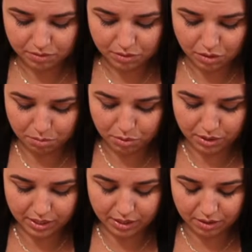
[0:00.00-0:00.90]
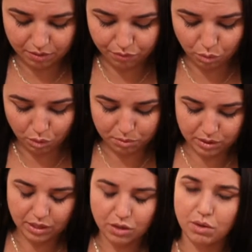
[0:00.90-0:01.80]
pretty affordable that
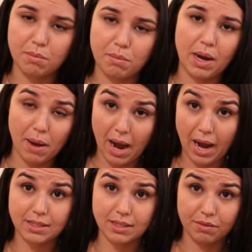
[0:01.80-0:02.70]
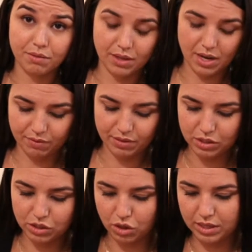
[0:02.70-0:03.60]
you can buy packs of and kind of get
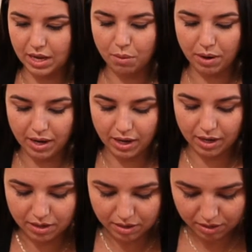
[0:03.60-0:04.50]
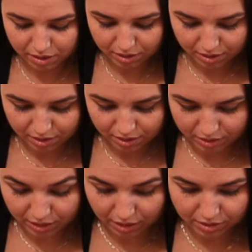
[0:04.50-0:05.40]
started that way.
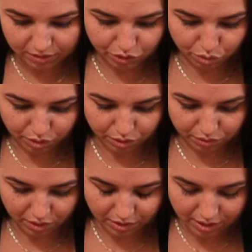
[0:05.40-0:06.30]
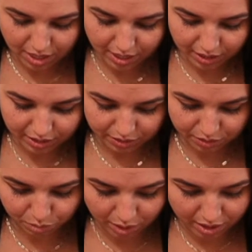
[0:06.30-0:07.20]
Tons of tutorials online as
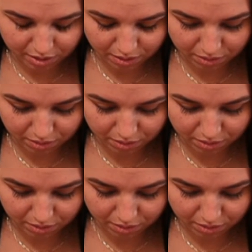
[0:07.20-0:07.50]
well.